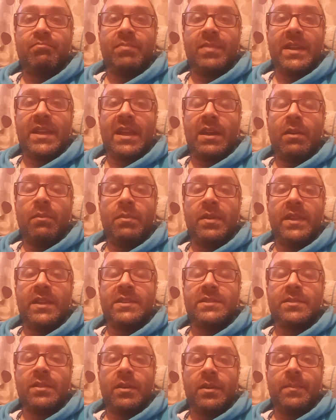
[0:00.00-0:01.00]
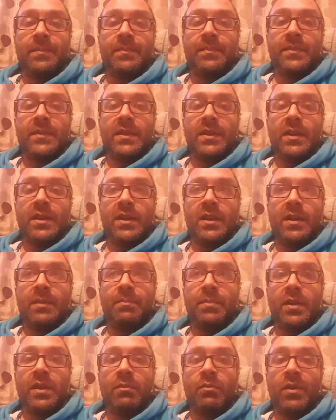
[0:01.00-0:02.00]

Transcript: They get on with these lot. But the